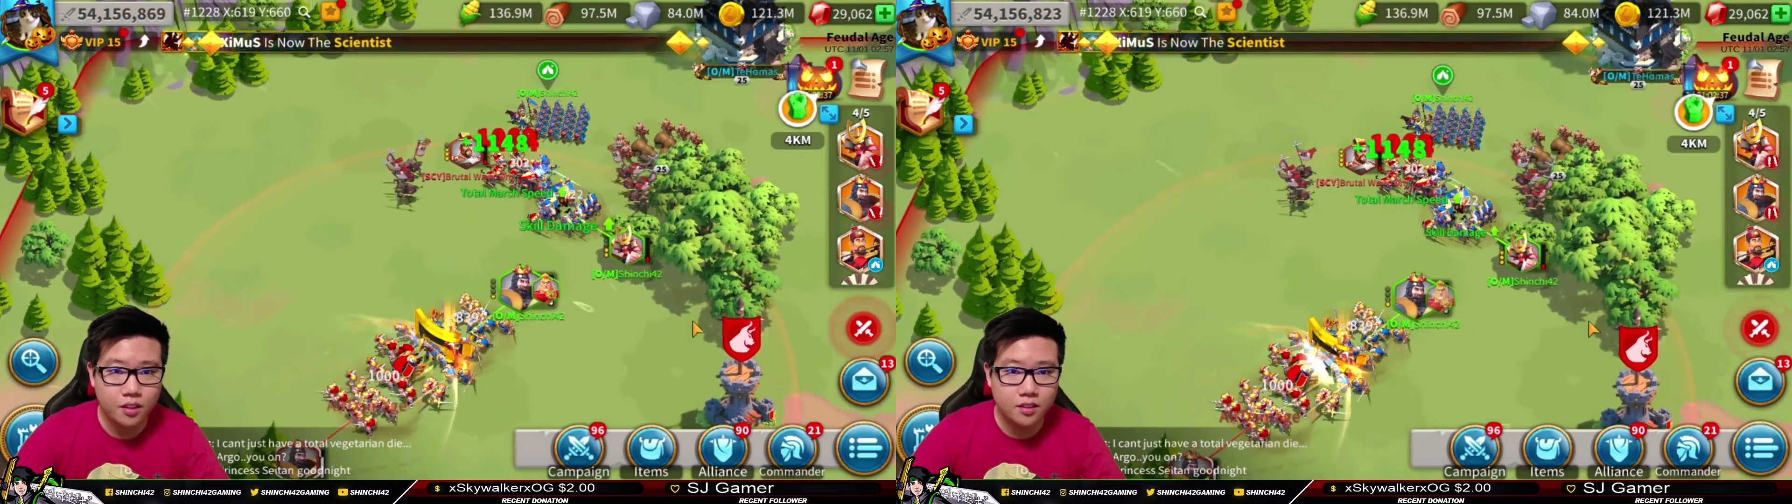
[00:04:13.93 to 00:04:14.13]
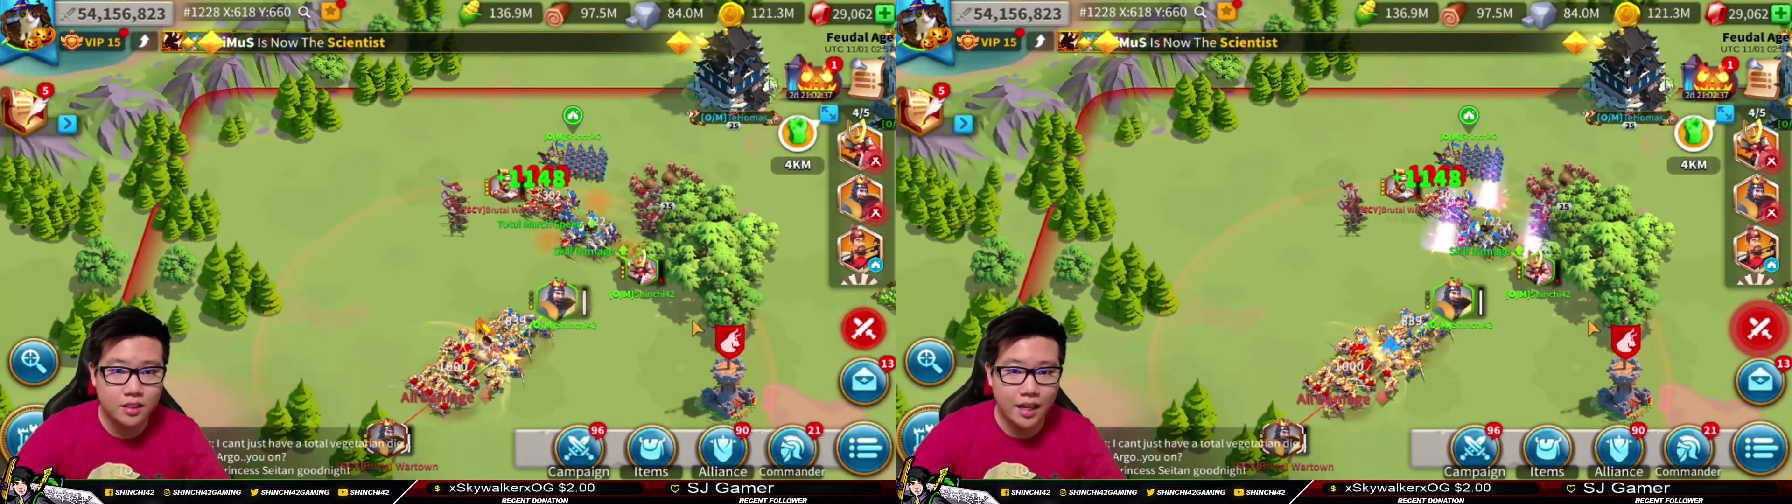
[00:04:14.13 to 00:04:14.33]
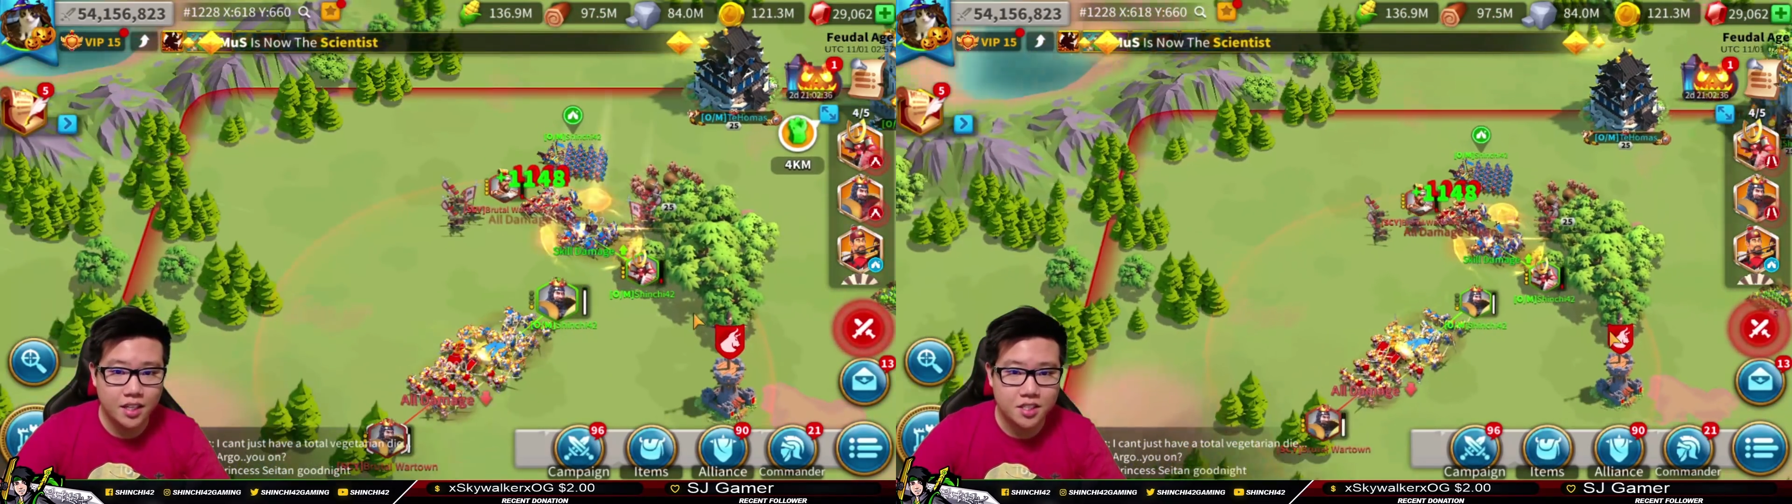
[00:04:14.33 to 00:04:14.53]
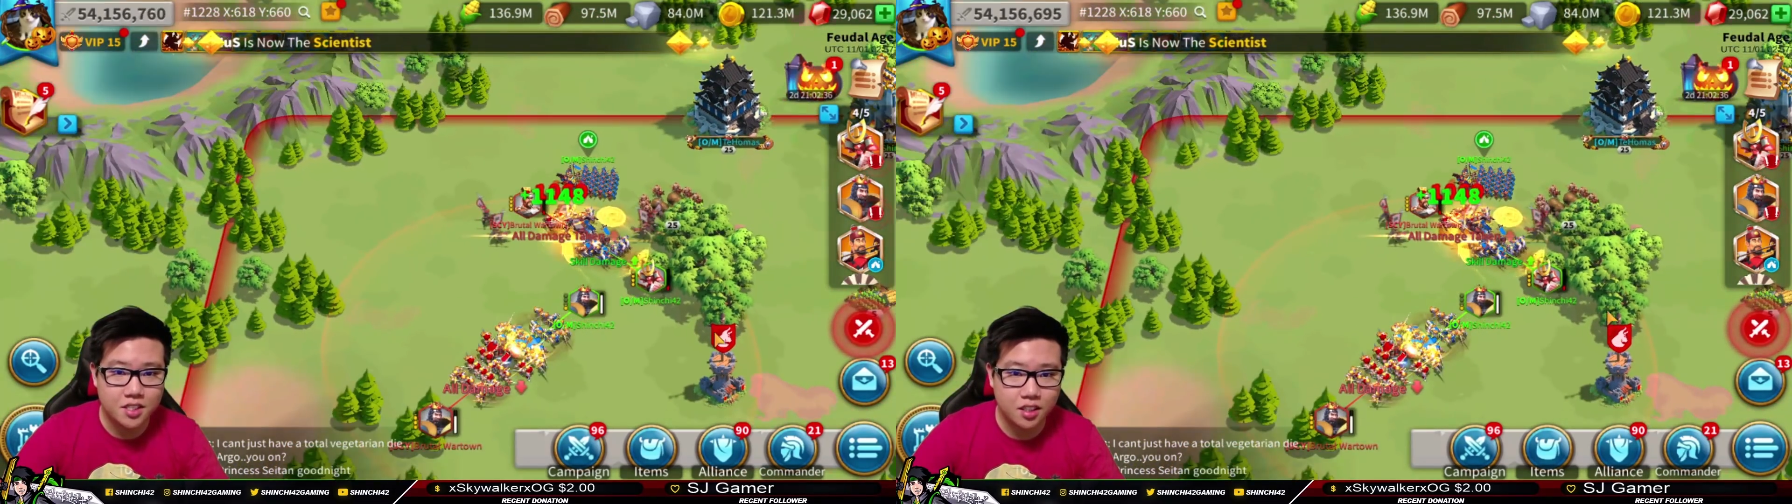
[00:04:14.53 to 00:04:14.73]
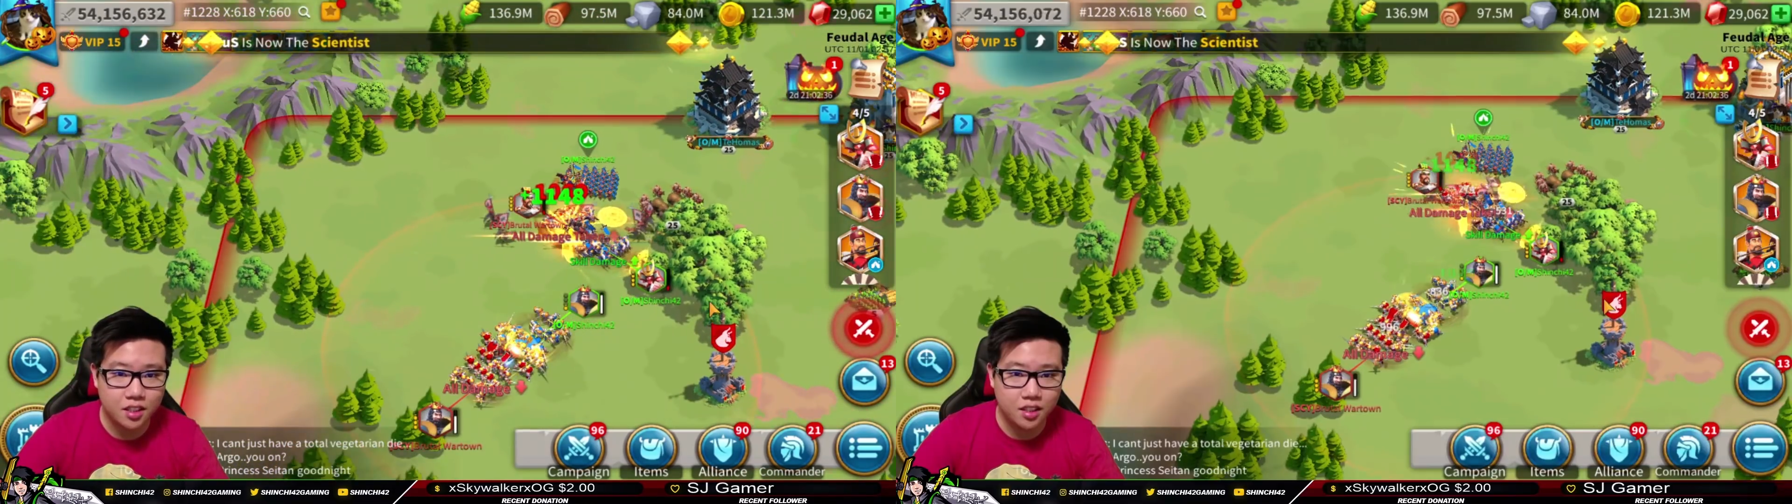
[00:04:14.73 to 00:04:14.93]
that is
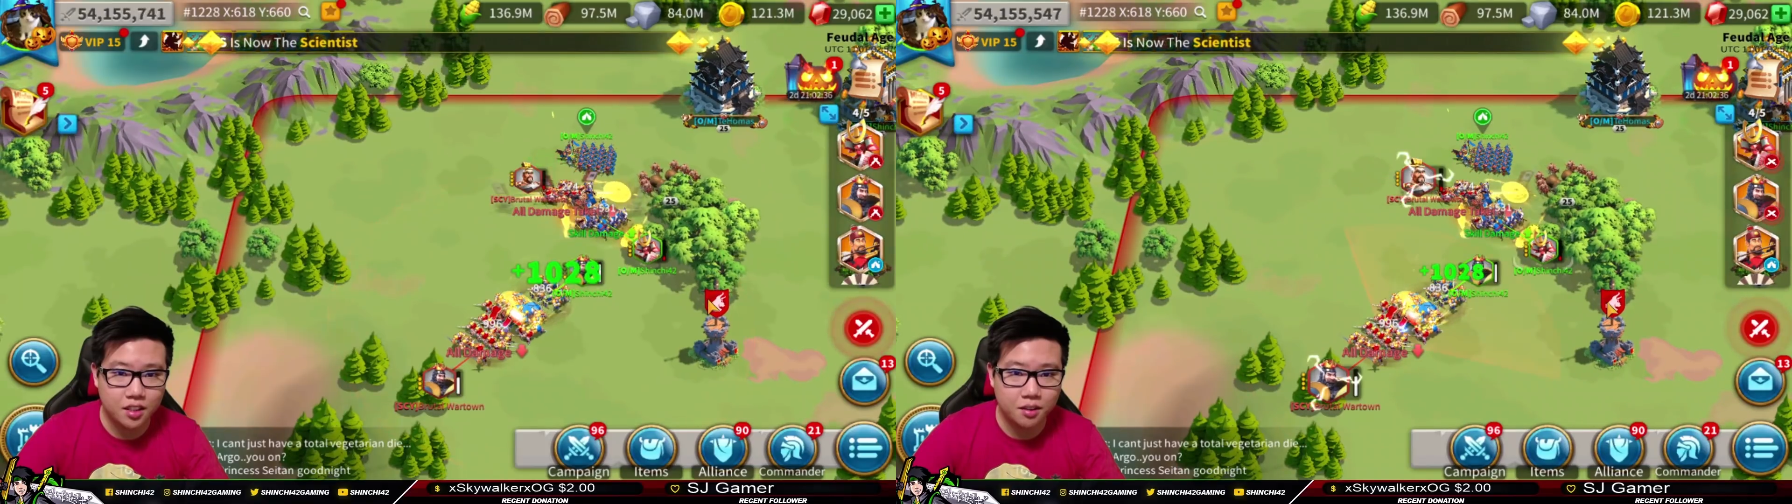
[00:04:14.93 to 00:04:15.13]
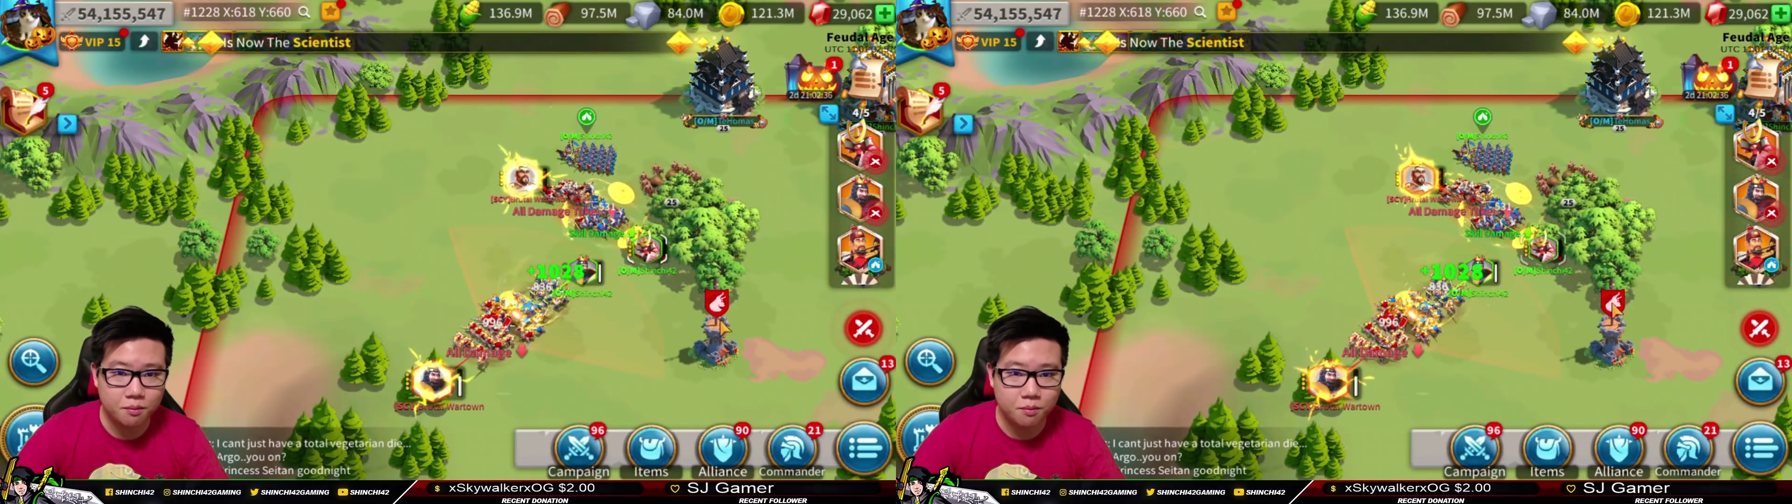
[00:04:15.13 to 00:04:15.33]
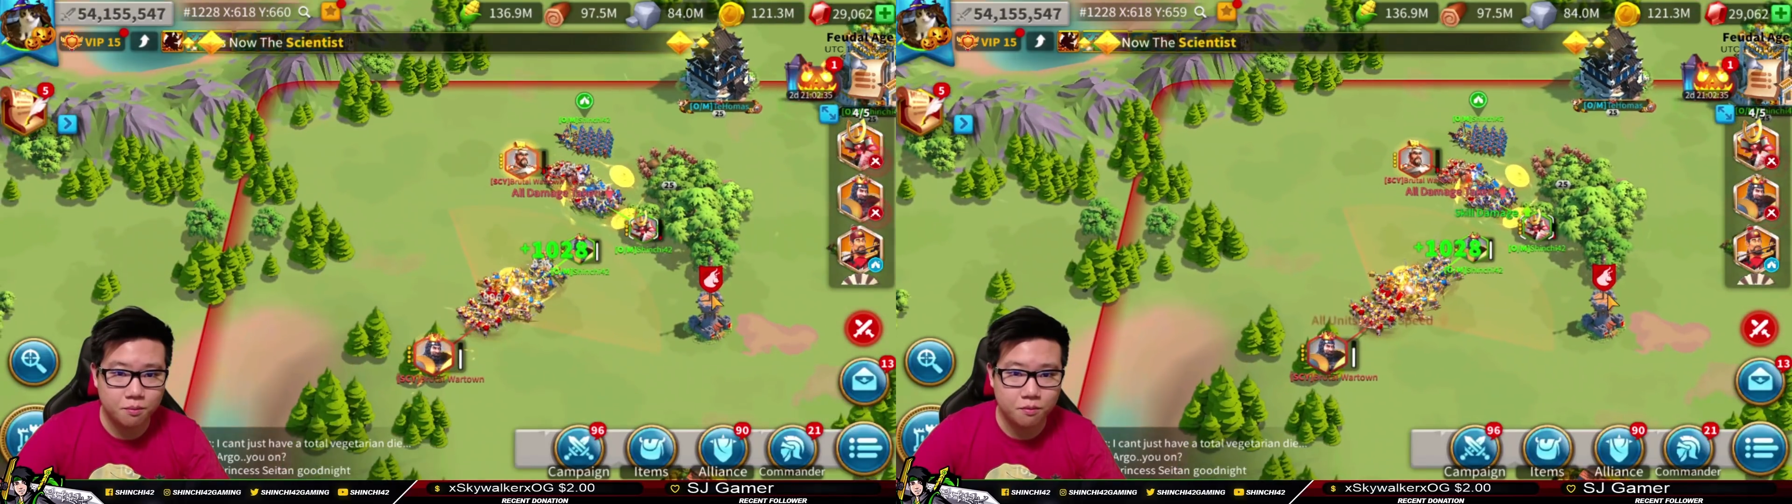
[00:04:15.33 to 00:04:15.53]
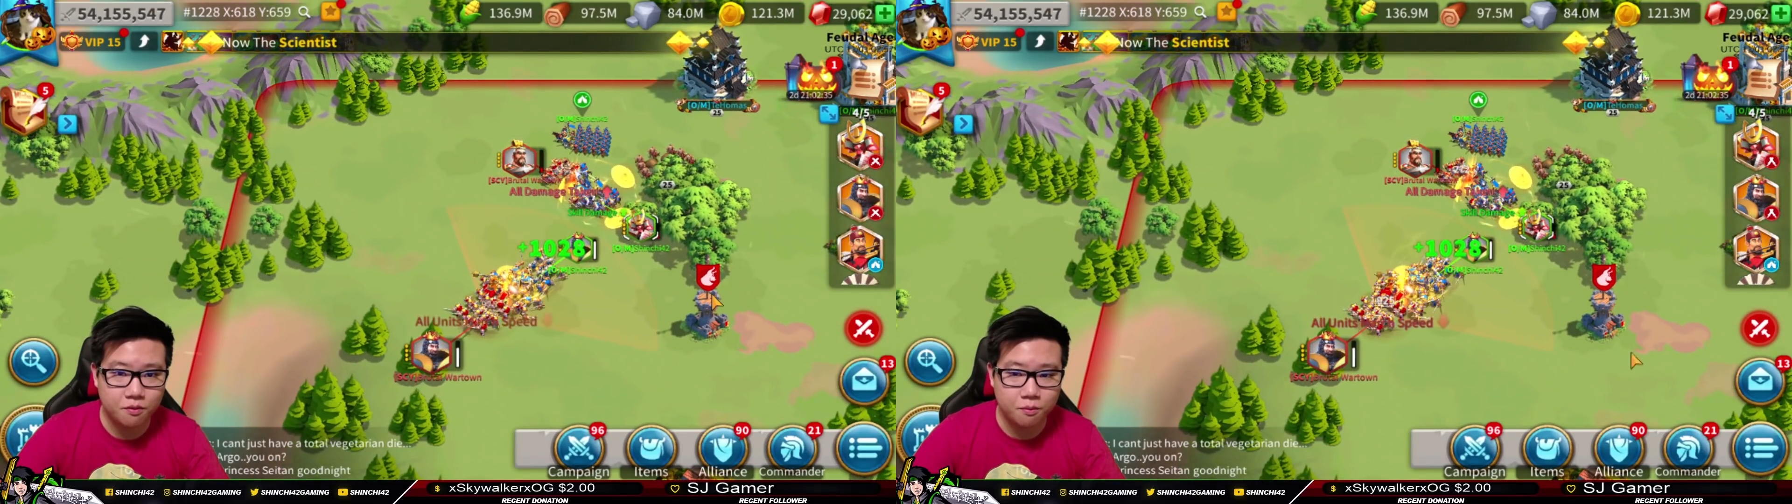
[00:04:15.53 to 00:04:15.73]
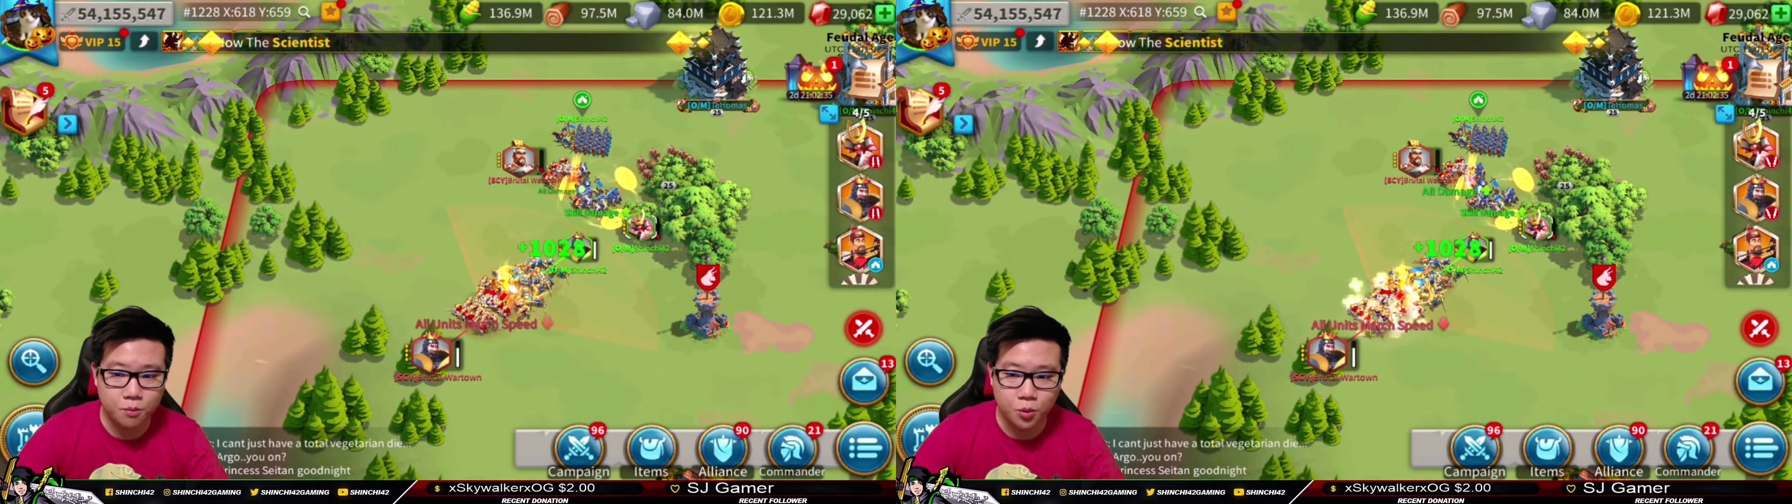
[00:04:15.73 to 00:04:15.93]

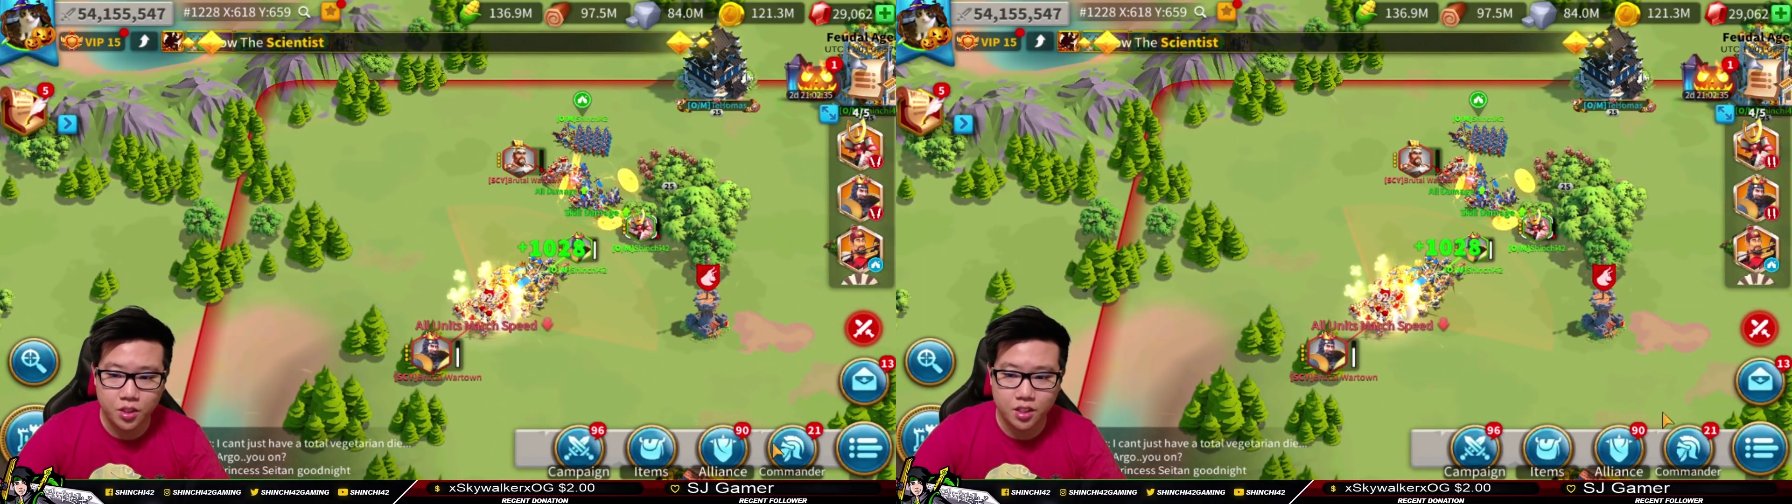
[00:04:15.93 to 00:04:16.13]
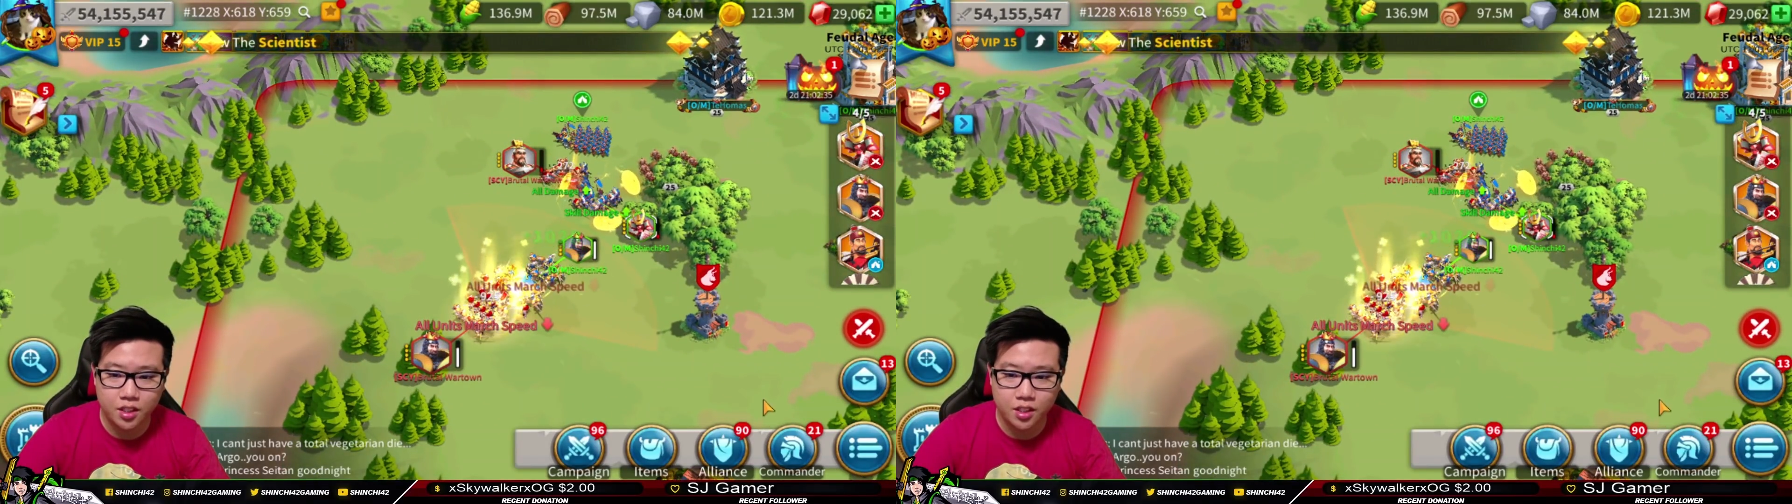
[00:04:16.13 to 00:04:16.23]
muy